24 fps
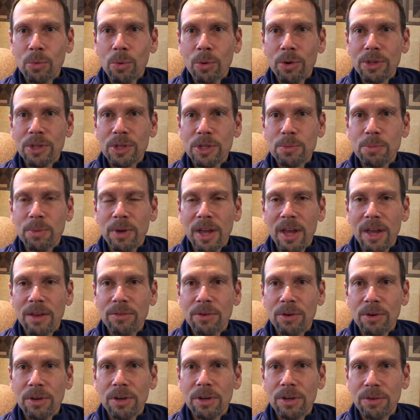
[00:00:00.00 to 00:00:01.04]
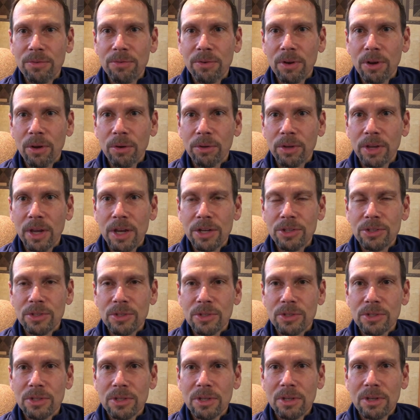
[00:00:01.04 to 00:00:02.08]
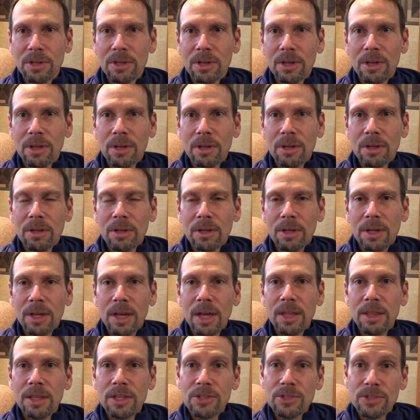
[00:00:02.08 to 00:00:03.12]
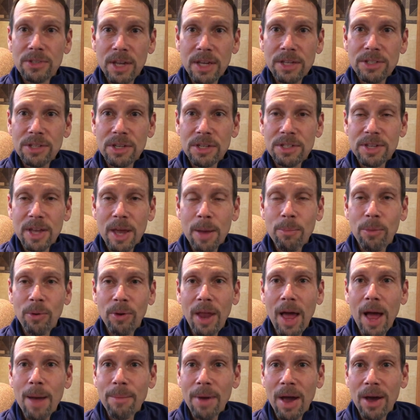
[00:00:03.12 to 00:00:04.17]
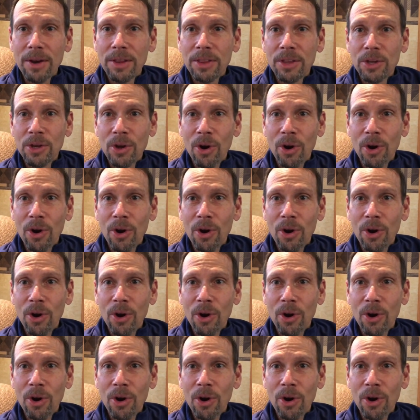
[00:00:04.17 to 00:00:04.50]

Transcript: work this behavior in different locations. In this next example, I'm out in the